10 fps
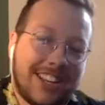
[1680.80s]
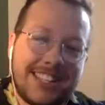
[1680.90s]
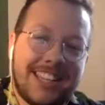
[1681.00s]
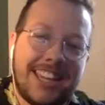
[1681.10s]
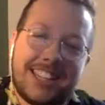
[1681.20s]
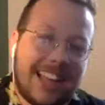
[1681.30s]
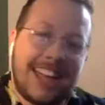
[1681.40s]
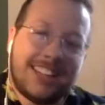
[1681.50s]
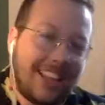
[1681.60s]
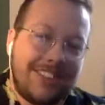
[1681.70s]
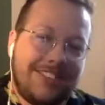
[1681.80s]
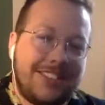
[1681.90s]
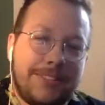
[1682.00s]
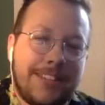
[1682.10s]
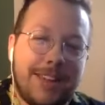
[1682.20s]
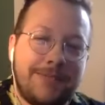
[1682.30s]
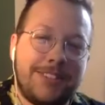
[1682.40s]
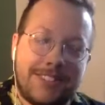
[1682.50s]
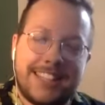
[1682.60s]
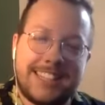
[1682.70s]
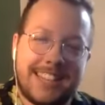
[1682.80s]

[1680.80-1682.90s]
doesn't get a lot of love sometimes, so that's